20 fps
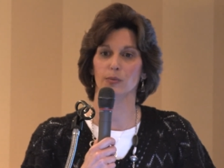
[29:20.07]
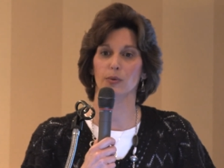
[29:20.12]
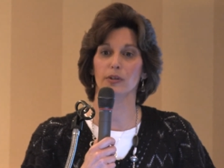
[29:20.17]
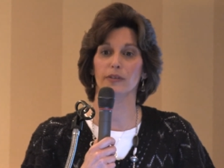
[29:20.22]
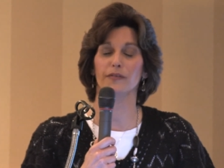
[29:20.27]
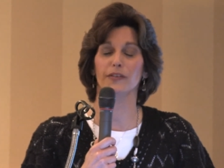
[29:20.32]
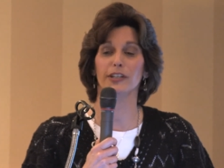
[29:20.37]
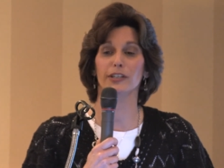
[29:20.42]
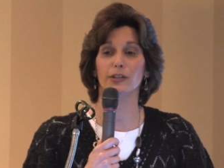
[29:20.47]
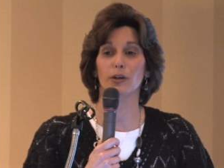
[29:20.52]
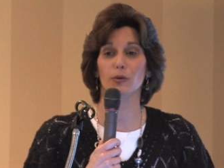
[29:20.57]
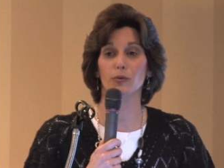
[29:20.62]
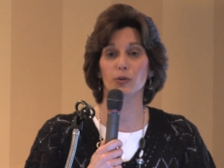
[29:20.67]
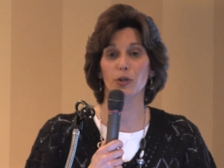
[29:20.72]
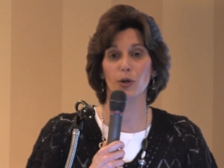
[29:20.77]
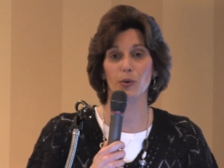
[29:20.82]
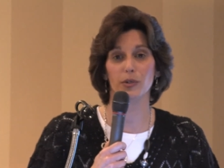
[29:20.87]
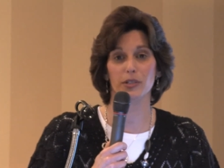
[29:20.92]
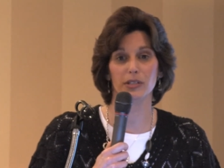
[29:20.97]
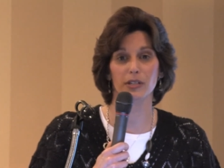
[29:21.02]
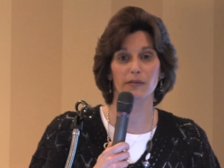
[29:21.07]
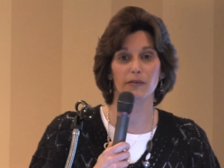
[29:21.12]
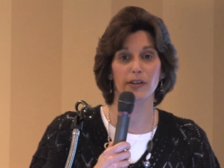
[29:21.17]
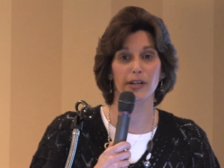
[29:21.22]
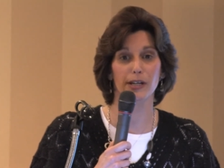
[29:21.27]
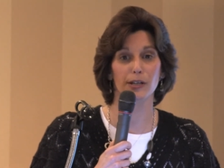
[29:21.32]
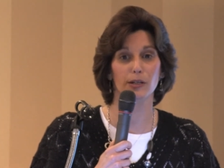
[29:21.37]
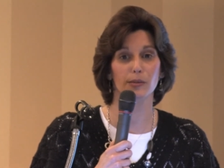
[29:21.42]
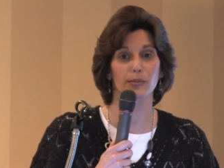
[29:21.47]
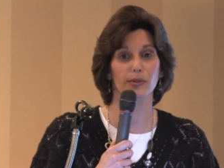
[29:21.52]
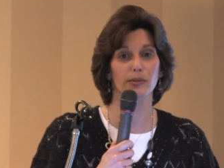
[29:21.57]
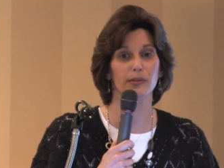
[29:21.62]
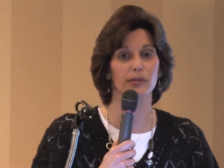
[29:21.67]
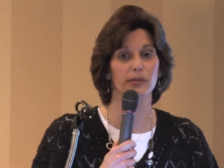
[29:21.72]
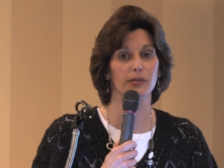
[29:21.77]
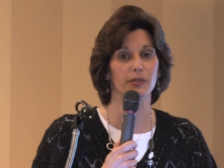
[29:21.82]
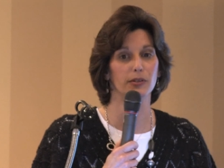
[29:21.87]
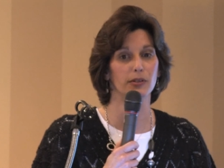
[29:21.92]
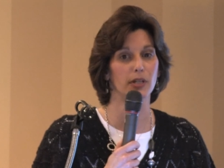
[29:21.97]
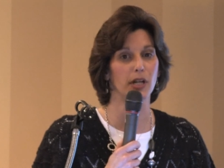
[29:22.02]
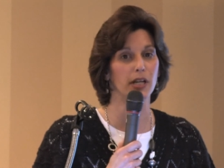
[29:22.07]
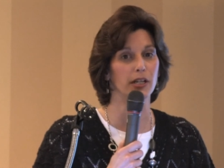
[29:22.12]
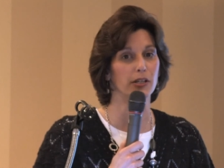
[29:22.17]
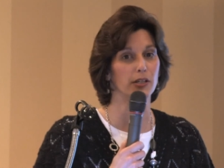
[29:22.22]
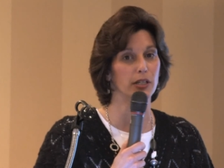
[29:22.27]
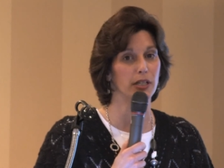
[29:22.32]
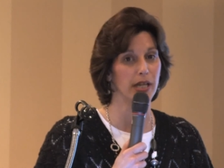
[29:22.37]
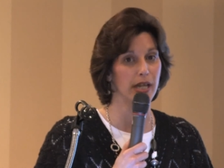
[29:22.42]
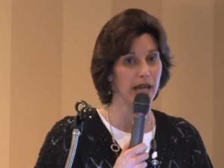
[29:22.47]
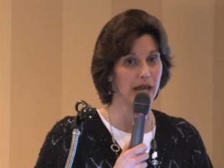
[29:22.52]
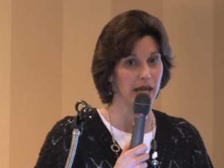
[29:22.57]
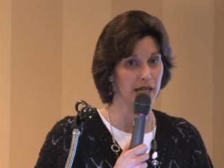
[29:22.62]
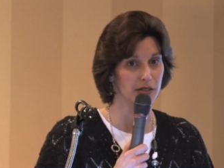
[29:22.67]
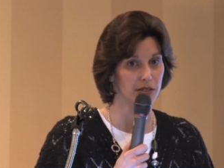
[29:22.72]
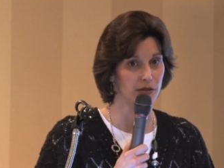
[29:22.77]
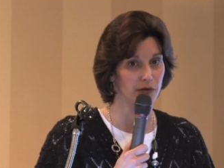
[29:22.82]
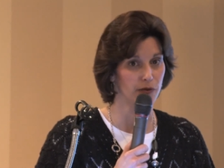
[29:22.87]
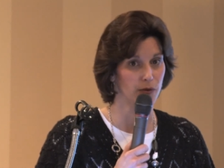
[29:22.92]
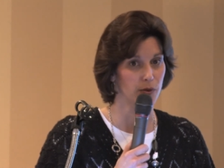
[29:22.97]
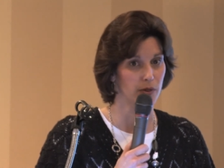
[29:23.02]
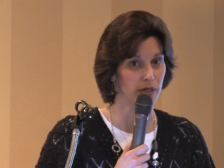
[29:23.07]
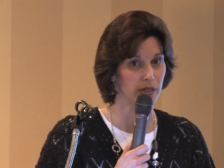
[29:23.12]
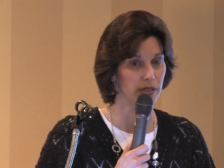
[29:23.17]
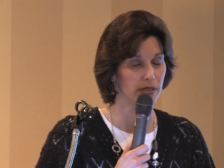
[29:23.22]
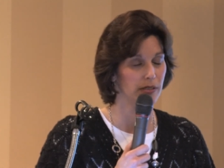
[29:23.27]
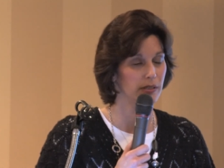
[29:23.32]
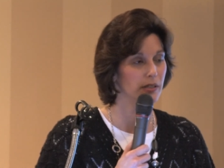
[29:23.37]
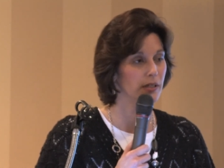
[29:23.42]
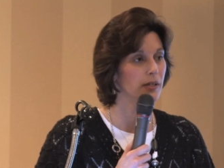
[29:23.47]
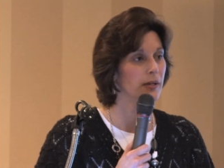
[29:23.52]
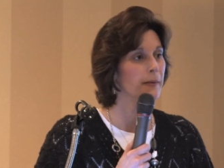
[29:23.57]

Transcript: Well, if they don't know it's available, they're not going to ask for it.